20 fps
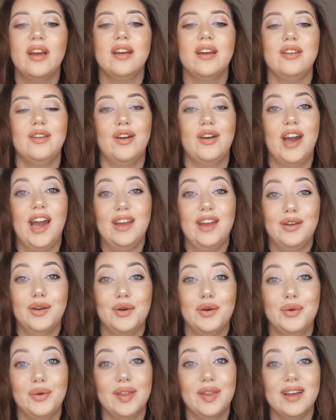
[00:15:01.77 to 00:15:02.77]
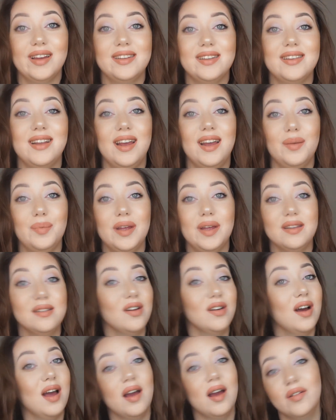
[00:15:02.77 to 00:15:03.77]
Now I know this lip is
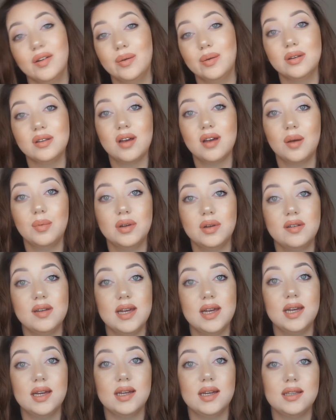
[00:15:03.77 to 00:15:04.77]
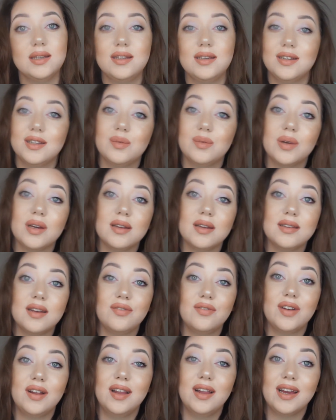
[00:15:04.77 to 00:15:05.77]
not everyone's cup of tea, it's just because I
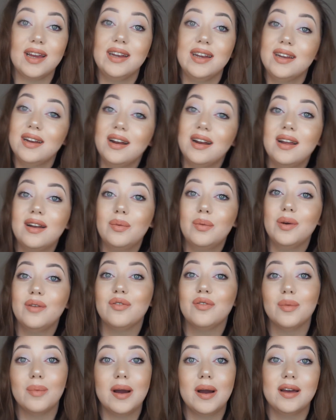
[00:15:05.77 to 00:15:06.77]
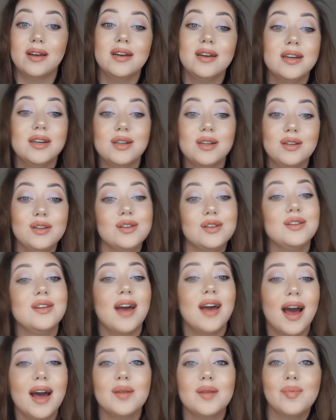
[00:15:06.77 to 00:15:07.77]
felt like I need a little bit from just
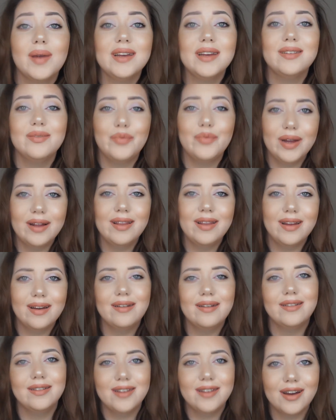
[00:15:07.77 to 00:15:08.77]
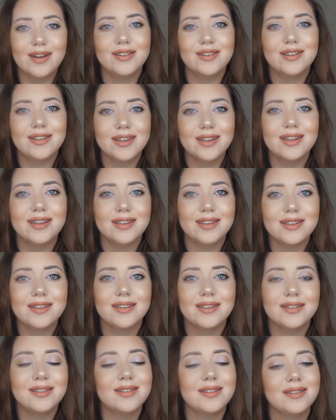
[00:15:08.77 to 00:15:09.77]
to add my complete little touch to this
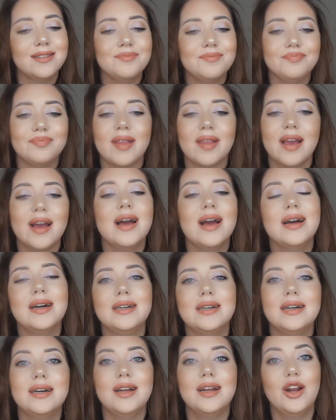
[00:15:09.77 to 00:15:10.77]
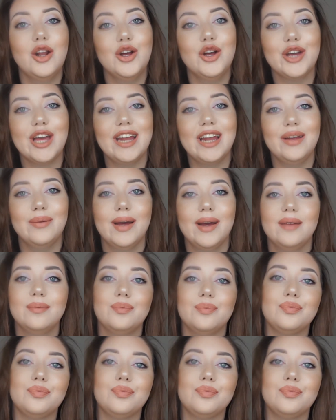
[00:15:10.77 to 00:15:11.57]
look anyway.